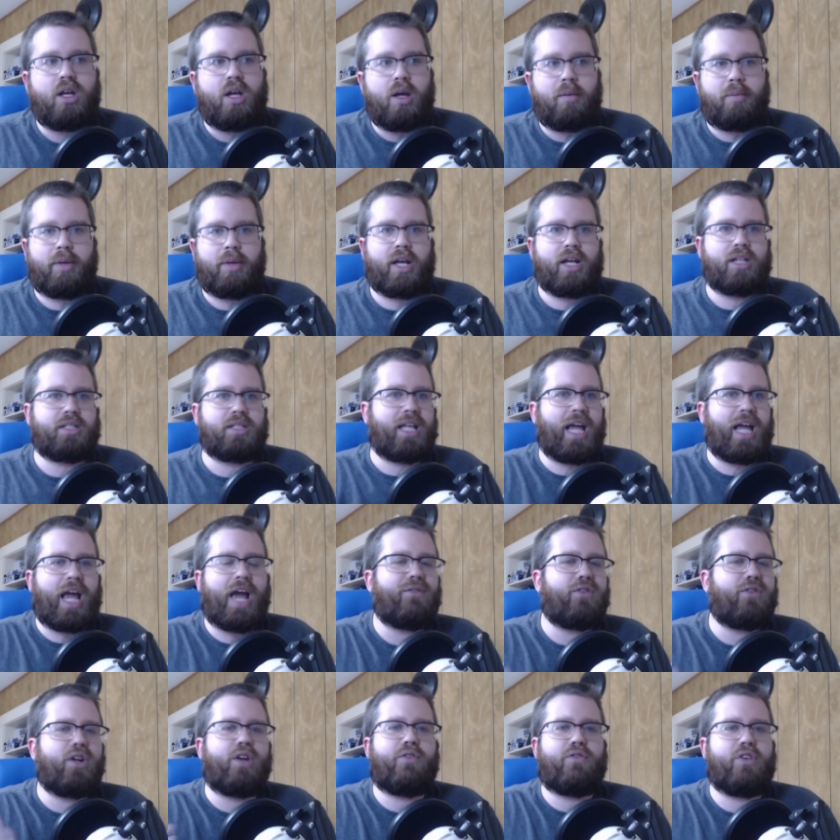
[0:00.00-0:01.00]
because they
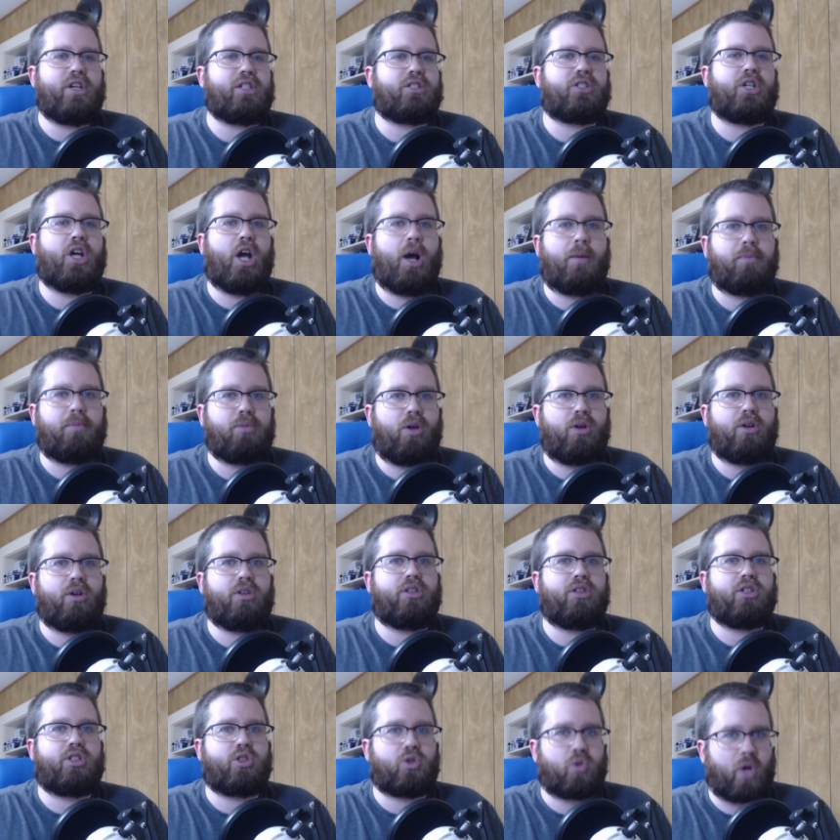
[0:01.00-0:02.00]
haven't officially uploaded
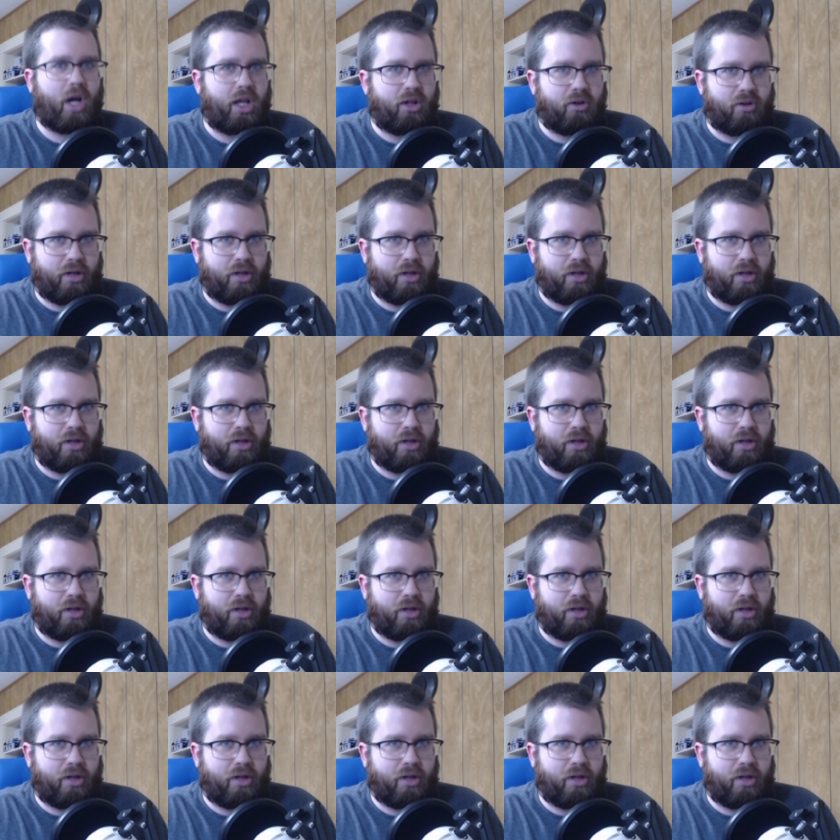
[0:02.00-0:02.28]
the trailer